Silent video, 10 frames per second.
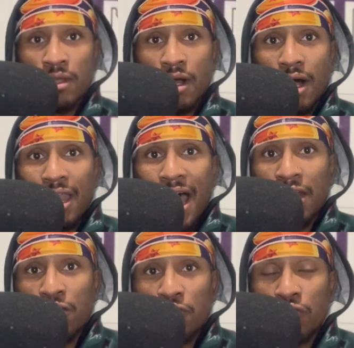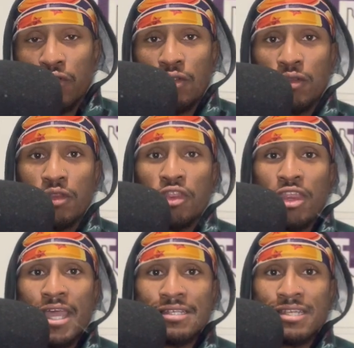A lot of the
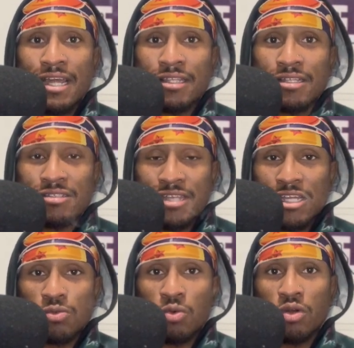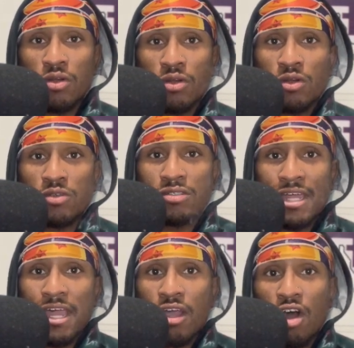things that the states will
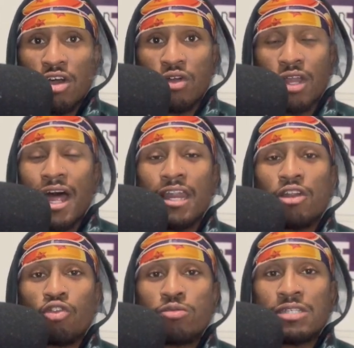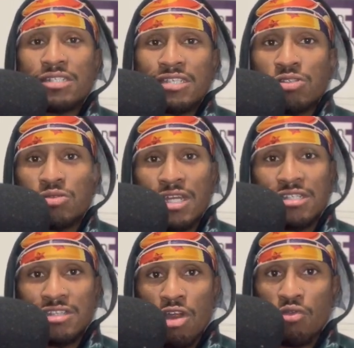say, a lot of the groups that the states will say
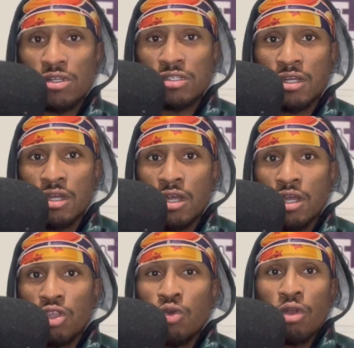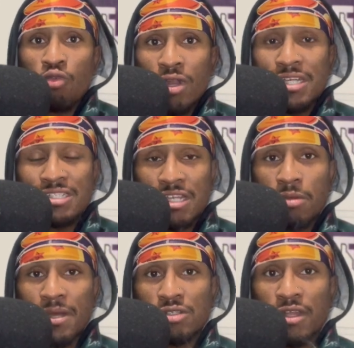are terrorists, you can really see
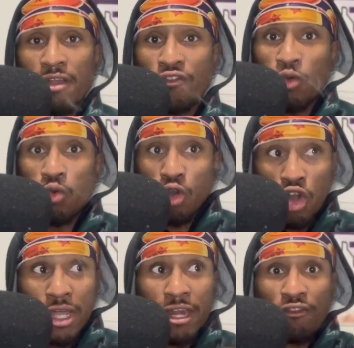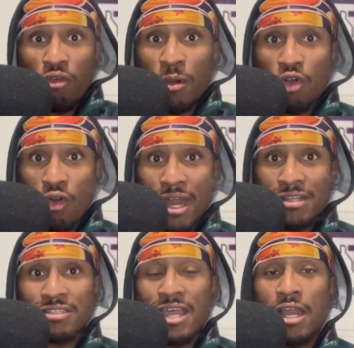them as, if you look at it from a grander
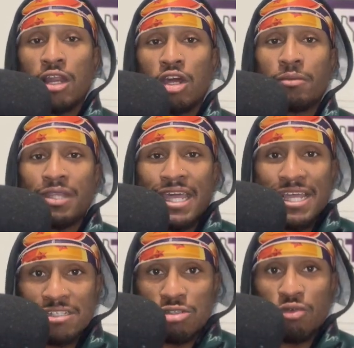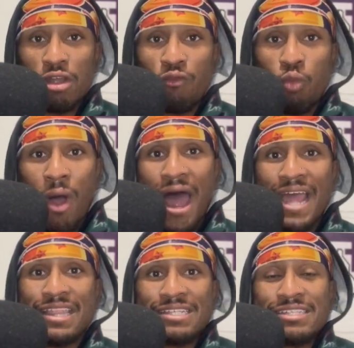scale and look up the history of
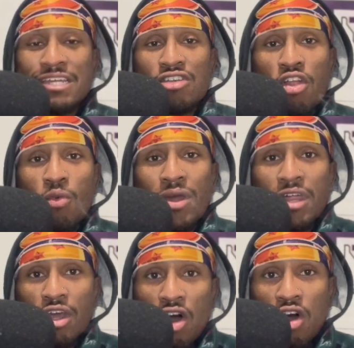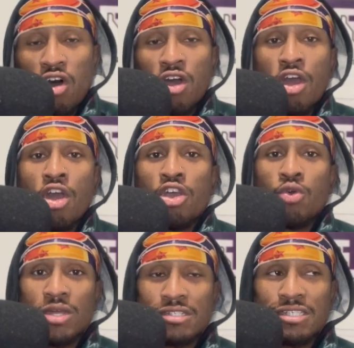why these things are the way they are,
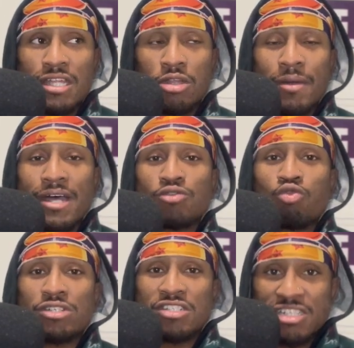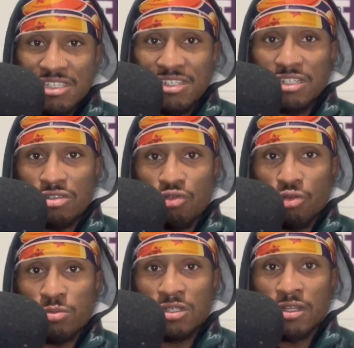you can see them as resistance
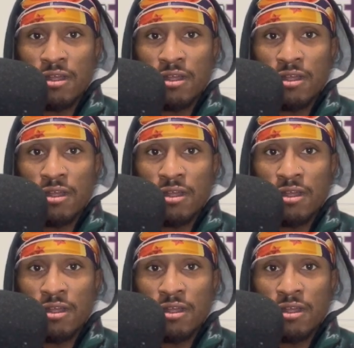groups.